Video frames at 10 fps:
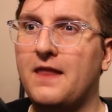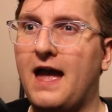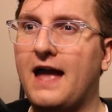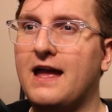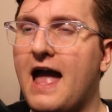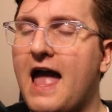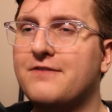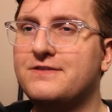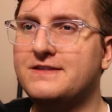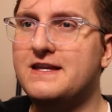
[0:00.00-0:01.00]
I
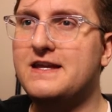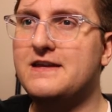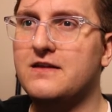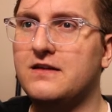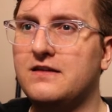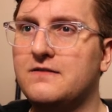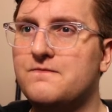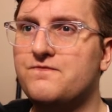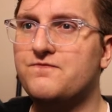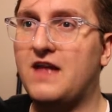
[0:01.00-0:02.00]
have
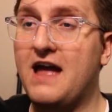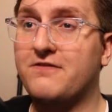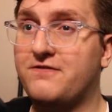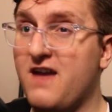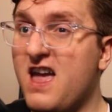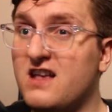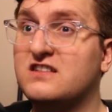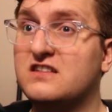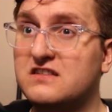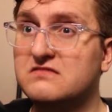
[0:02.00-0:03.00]

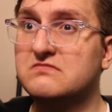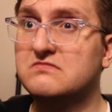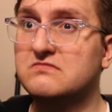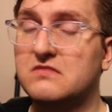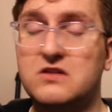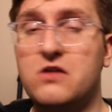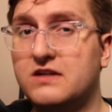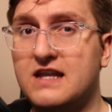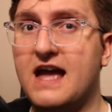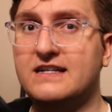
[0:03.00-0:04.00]
faced
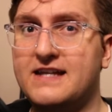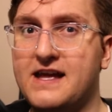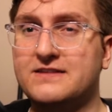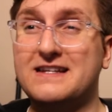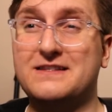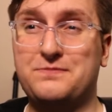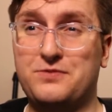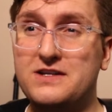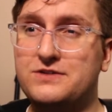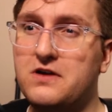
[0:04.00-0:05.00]
Alolan Ninetales and it's
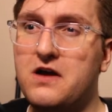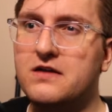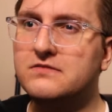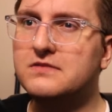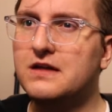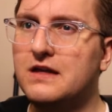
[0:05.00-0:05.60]
pretty strong.